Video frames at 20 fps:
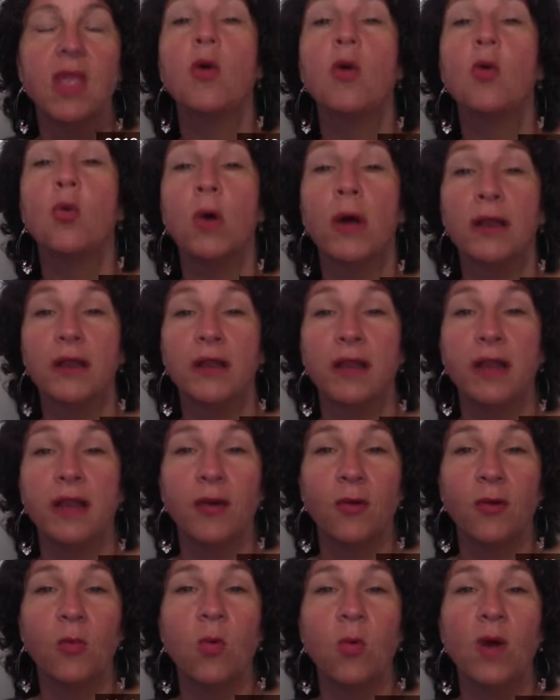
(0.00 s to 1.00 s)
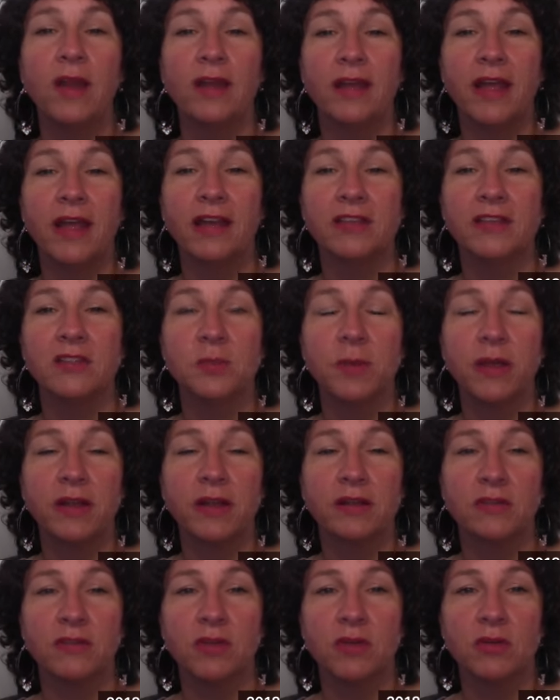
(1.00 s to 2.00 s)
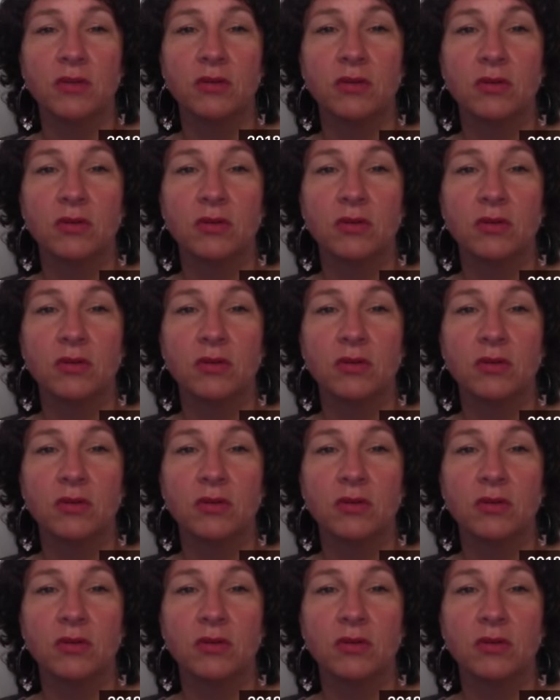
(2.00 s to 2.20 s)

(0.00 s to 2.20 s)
What aspect of you?